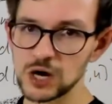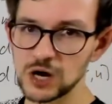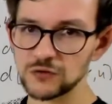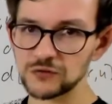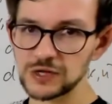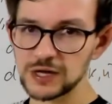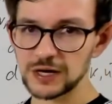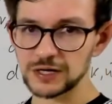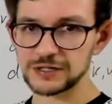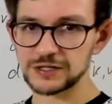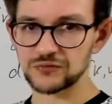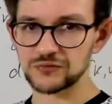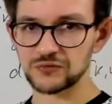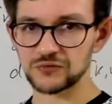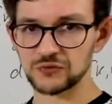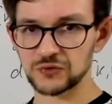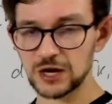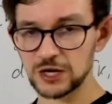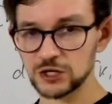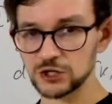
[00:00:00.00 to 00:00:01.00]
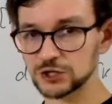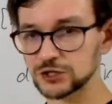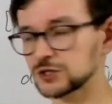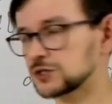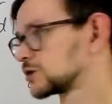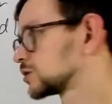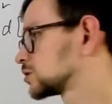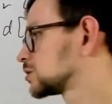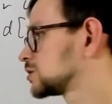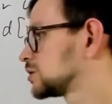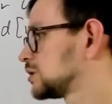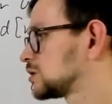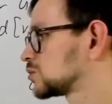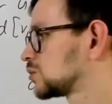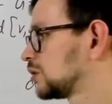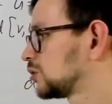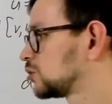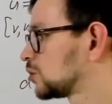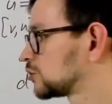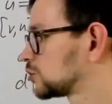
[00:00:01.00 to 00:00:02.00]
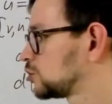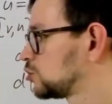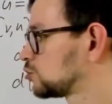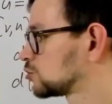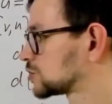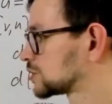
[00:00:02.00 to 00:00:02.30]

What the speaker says: have negative edges, since we don't